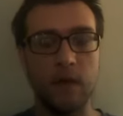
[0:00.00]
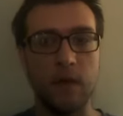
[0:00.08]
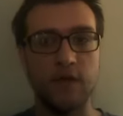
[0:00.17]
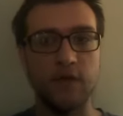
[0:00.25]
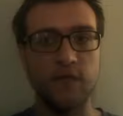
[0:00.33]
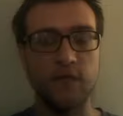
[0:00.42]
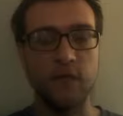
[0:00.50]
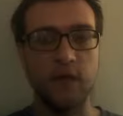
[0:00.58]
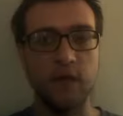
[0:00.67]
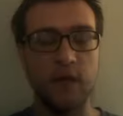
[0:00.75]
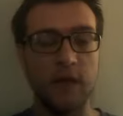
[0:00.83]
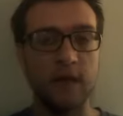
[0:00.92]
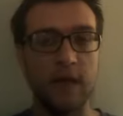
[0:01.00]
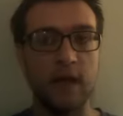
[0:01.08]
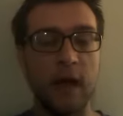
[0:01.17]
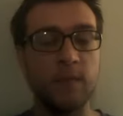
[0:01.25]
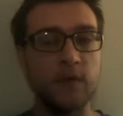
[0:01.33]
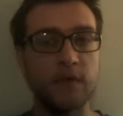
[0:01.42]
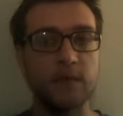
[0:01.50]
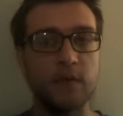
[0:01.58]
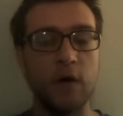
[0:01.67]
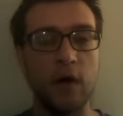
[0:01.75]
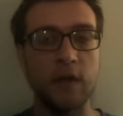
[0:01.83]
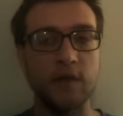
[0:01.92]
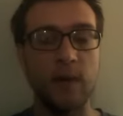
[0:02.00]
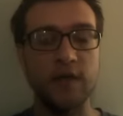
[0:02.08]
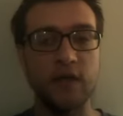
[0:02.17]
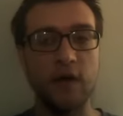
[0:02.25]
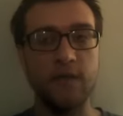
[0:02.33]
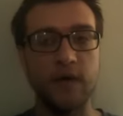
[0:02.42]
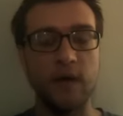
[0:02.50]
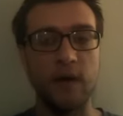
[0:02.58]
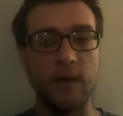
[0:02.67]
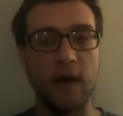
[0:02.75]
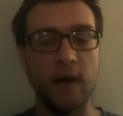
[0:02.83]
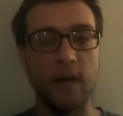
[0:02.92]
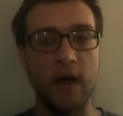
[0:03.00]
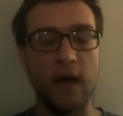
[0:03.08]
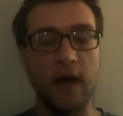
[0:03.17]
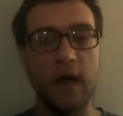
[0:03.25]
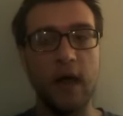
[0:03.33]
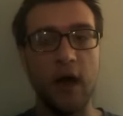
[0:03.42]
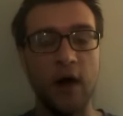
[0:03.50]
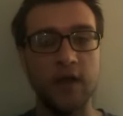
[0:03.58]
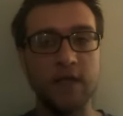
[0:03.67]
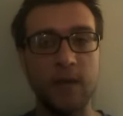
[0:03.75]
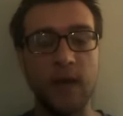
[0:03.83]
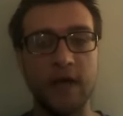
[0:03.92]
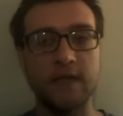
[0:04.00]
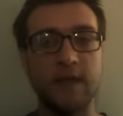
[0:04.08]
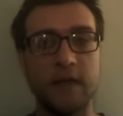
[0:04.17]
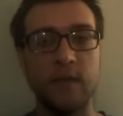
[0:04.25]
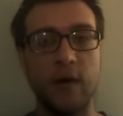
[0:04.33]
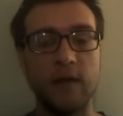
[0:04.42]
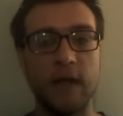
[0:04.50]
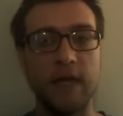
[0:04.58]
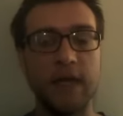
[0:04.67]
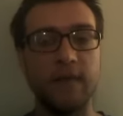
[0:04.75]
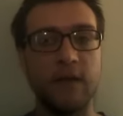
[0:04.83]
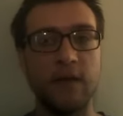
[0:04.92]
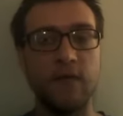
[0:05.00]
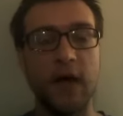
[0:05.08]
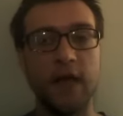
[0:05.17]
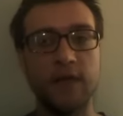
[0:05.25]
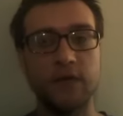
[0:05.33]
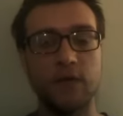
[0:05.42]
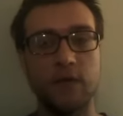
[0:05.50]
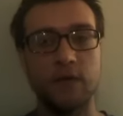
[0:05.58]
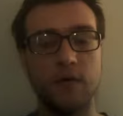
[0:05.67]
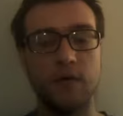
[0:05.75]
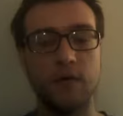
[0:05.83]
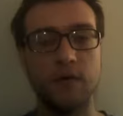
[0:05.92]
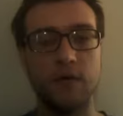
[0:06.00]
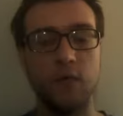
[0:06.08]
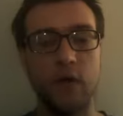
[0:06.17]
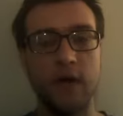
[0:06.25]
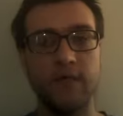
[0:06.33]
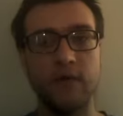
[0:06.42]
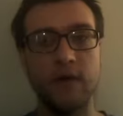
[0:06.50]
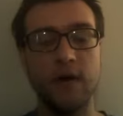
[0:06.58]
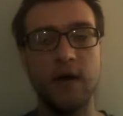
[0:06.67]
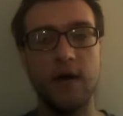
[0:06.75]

and just feel like that. I'm just talking to myself here. Honestly, I'm hesitant about like giving advice or whatever.